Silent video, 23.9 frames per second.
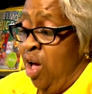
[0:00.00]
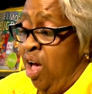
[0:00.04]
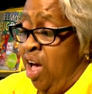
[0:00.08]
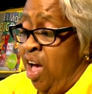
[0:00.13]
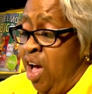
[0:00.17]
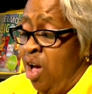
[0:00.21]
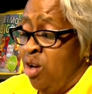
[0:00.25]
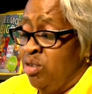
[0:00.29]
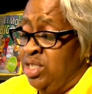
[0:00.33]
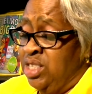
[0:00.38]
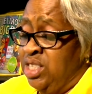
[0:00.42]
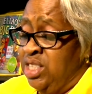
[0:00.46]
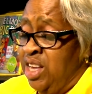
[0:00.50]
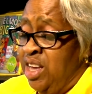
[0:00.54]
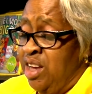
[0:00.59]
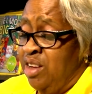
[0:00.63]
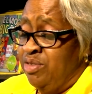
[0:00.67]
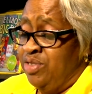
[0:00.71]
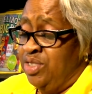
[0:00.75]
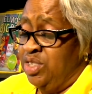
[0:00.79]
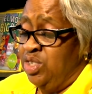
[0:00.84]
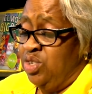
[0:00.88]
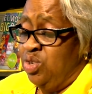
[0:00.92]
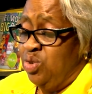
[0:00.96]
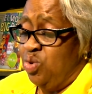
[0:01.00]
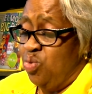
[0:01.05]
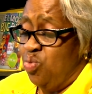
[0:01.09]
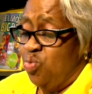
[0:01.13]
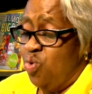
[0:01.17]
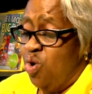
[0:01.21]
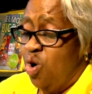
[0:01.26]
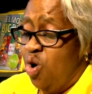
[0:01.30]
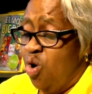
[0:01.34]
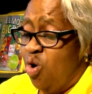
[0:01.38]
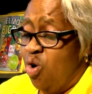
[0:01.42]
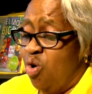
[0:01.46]
ourselves to the
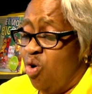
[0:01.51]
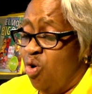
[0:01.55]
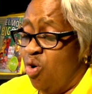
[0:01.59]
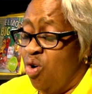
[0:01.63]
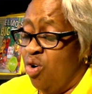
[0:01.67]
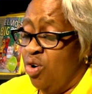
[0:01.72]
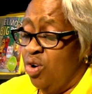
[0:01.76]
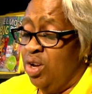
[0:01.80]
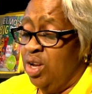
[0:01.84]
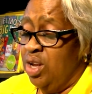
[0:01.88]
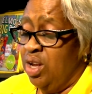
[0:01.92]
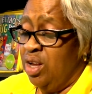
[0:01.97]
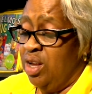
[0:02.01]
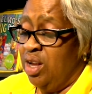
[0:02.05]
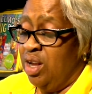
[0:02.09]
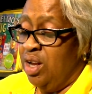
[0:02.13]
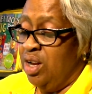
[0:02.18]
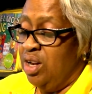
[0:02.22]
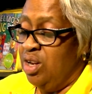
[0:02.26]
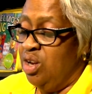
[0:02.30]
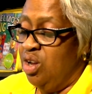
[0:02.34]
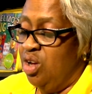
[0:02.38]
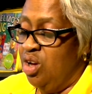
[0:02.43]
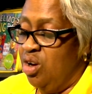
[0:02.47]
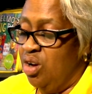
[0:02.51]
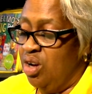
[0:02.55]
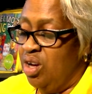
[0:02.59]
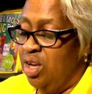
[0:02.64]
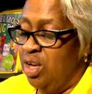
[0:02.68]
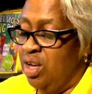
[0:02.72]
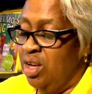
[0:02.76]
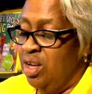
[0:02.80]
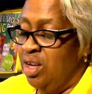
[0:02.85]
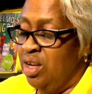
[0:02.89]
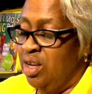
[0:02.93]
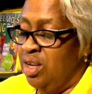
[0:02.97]
wall.
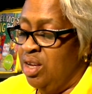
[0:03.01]
Look,